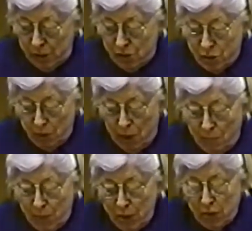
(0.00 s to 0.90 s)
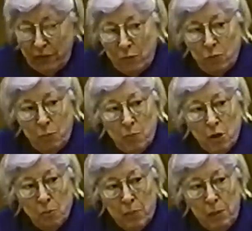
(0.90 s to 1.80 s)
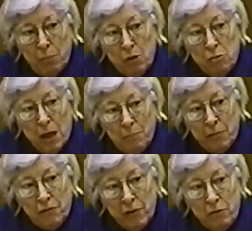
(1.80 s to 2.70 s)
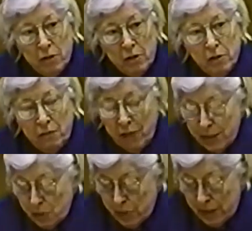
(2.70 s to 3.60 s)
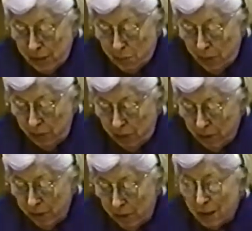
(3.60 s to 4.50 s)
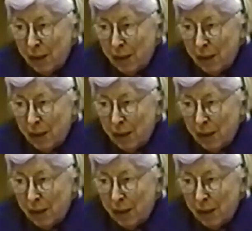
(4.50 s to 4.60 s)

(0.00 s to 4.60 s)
to show how much of it would blow, be blown up if a nuclear device was exploded.